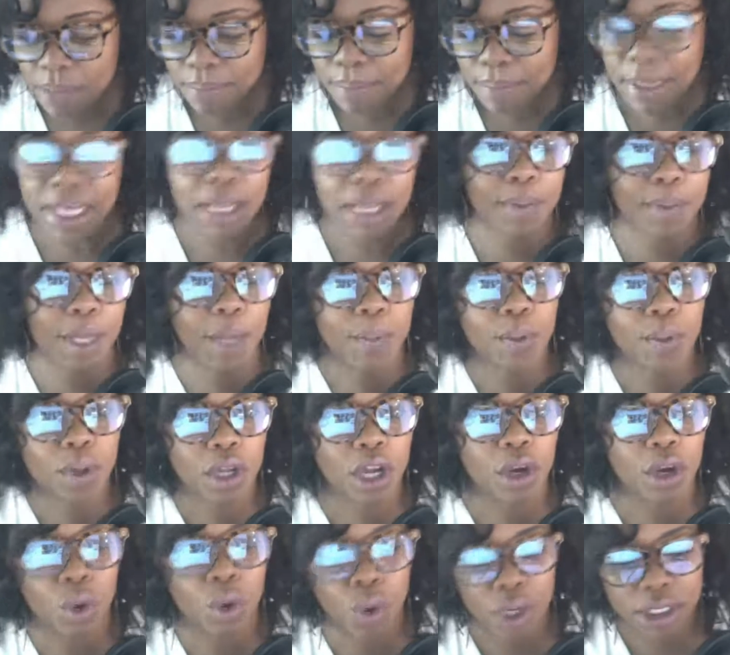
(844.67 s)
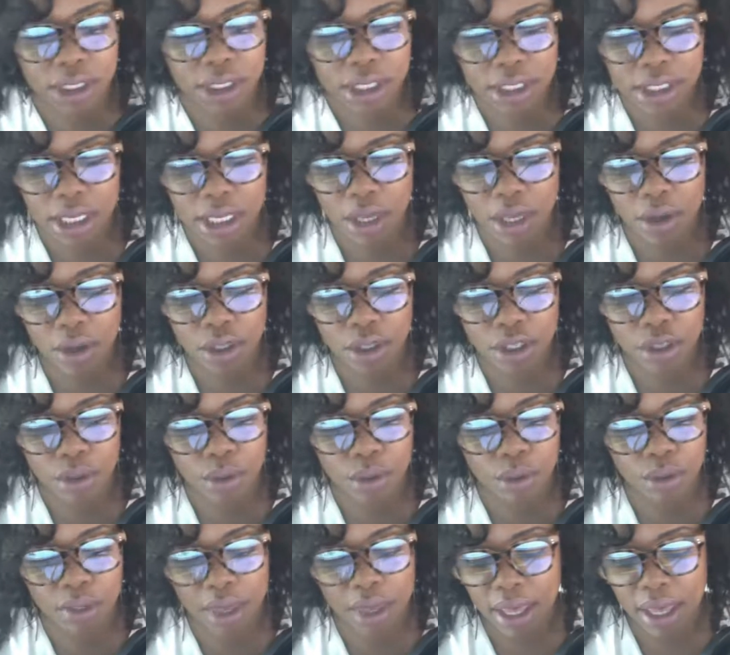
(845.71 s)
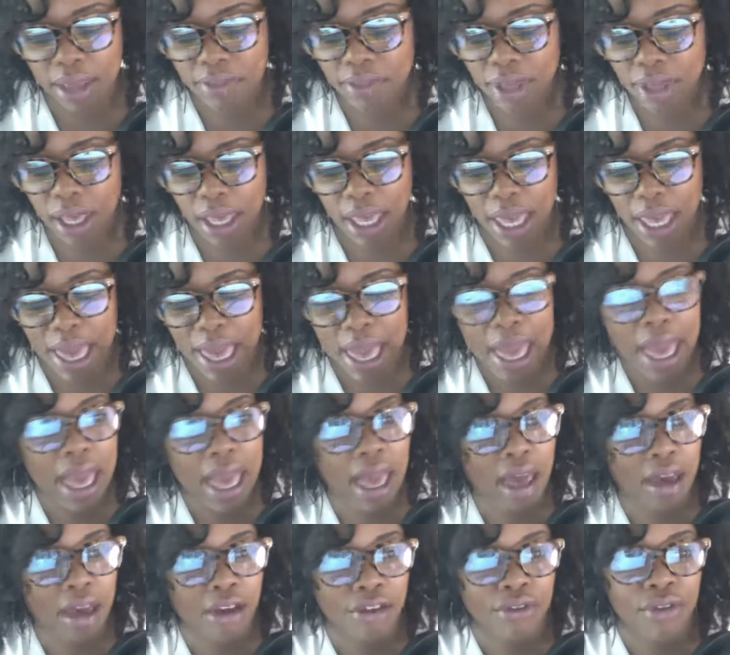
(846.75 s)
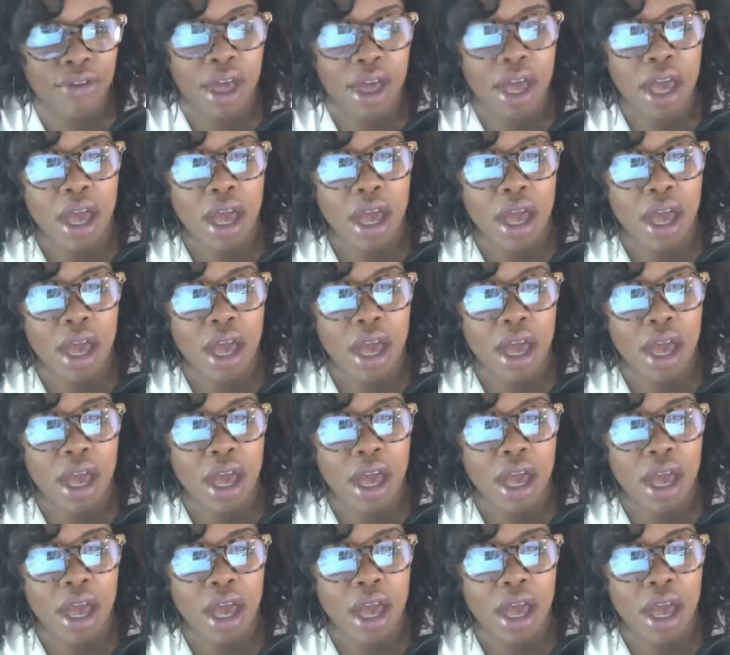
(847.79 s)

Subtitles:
Many people are going to tell you that they have